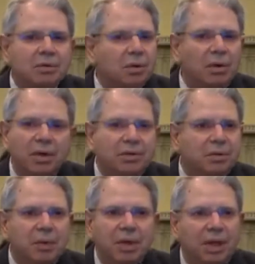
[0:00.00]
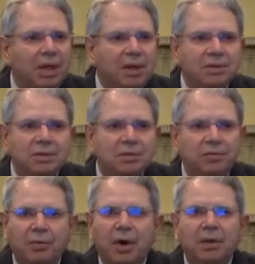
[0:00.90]
There's already some indications
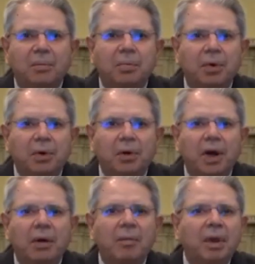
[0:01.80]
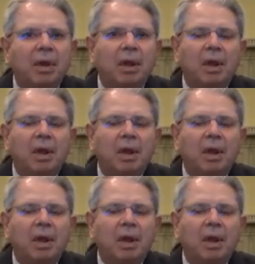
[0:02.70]
of fraud in the program.